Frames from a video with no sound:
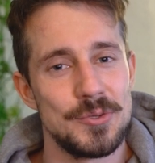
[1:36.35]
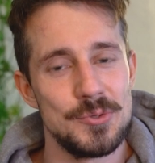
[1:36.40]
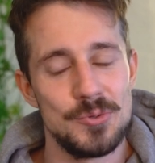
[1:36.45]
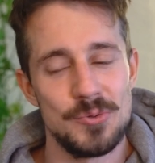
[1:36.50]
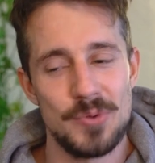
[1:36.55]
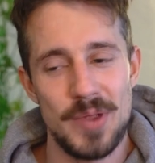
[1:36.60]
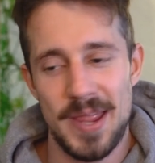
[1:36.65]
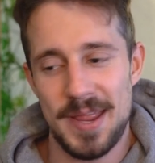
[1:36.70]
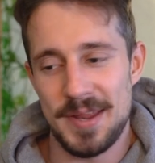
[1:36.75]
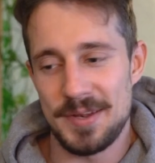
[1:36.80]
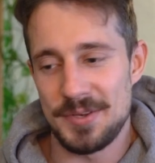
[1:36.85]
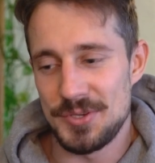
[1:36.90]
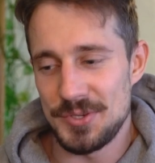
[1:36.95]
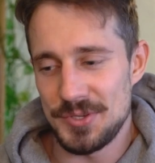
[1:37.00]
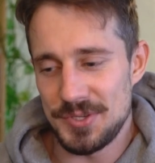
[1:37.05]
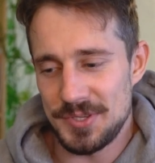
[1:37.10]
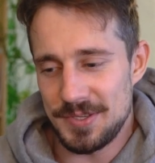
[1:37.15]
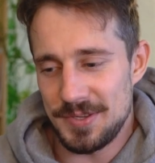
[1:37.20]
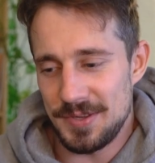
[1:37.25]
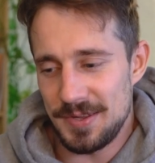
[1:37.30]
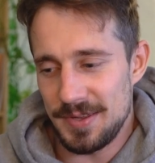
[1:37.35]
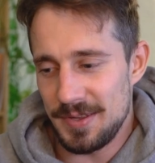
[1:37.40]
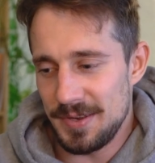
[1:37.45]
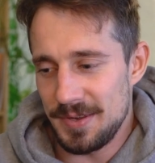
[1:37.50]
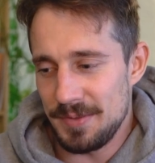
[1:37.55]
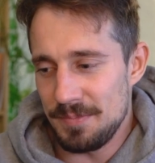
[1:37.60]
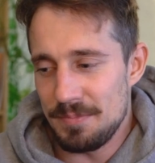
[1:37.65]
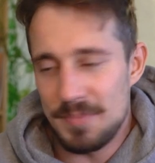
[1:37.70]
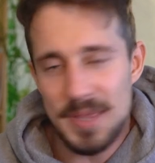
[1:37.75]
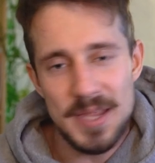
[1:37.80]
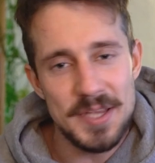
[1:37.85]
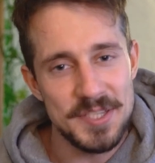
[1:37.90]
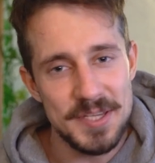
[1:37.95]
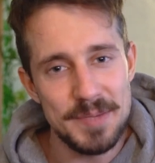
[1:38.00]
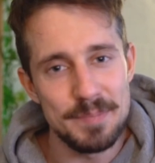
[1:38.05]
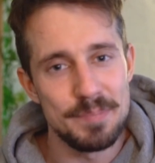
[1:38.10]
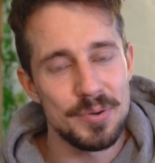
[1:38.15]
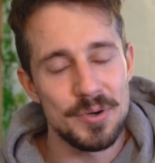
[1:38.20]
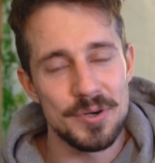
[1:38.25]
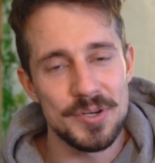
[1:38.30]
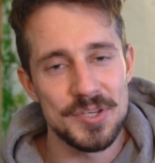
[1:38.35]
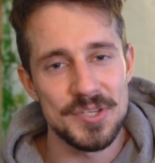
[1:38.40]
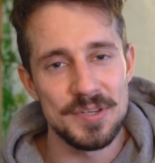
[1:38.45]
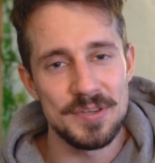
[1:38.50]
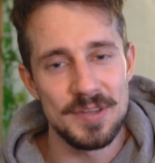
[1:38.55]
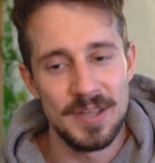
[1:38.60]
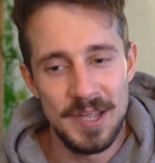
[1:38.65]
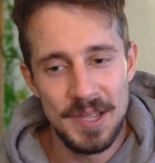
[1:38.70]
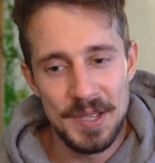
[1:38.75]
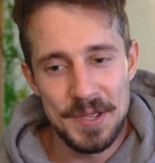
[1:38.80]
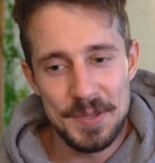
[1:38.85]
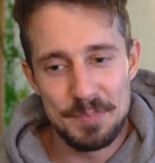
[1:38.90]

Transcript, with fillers: to and just an amazing person.